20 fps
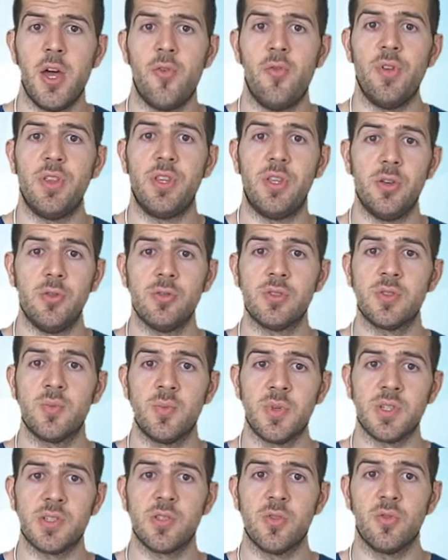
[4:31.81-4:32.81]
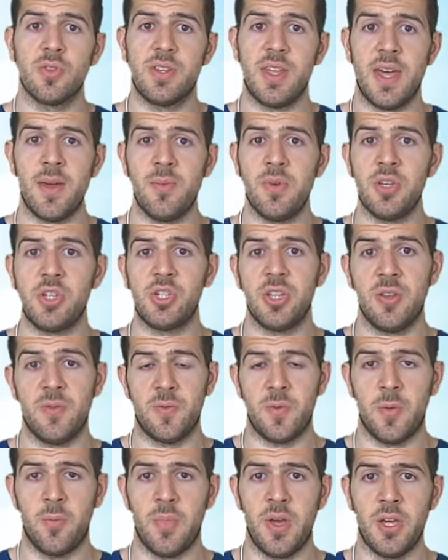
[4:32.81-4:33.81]
reduced muscle damage and
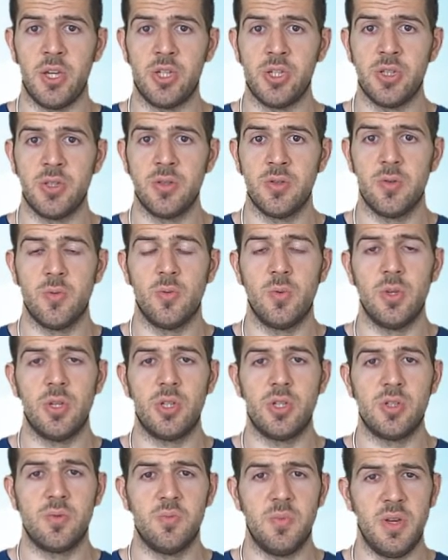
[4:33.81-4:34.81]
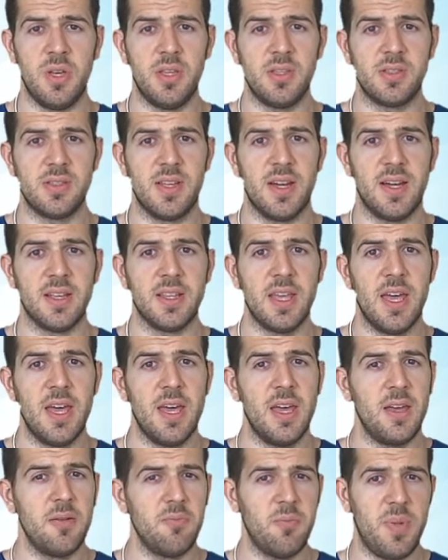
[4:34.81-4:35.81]
inflammation, which means that
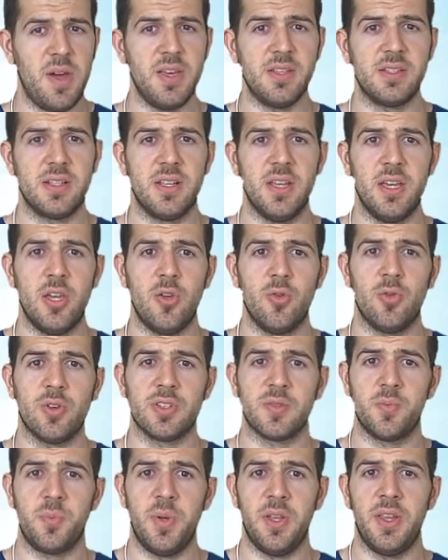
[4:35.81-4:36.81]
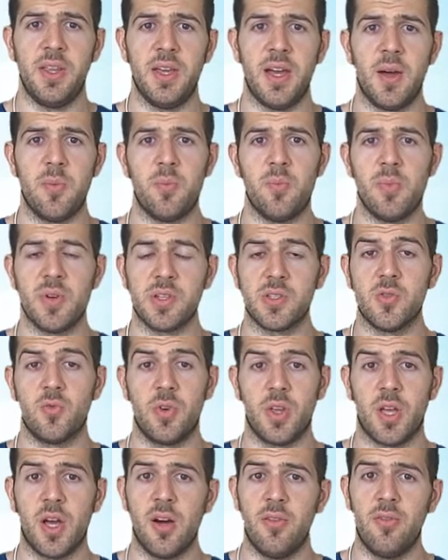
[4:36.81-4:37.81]
basically you are speeding up muscle
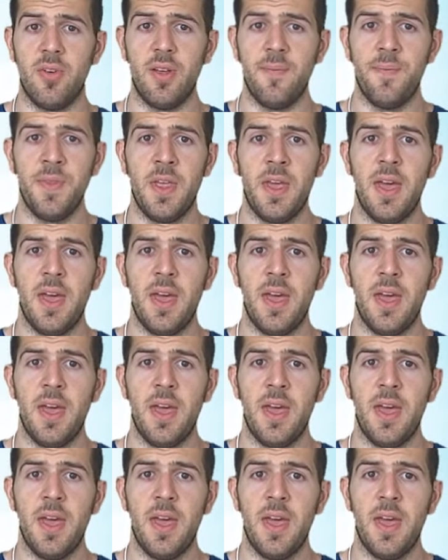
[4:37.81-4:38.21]
recovery,